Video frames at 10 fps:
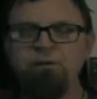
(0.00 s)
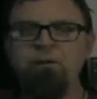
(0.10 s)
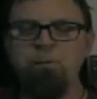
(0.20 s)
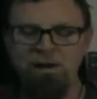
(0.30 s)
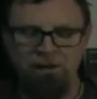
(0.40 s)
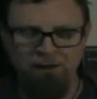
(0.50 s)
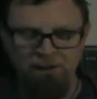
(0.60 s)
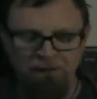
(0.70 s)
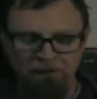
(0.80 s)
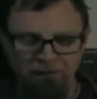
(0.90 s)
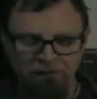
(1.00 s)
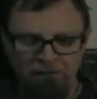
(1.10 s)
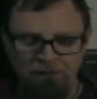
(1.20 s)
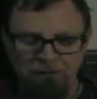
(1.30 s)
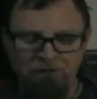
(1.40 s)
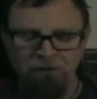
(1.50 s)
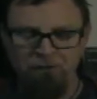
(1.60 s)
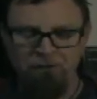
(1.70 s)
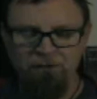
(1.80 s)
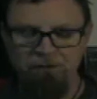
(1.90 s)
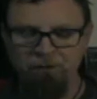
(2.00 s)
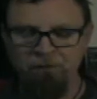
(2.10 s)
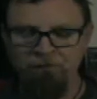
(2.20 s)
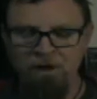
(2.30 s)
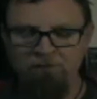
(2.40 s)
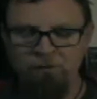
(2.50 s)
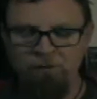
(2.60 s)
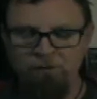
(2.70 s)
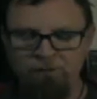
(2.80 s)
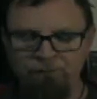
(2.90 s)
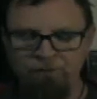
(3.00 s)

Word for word: the byline here. The, the survivor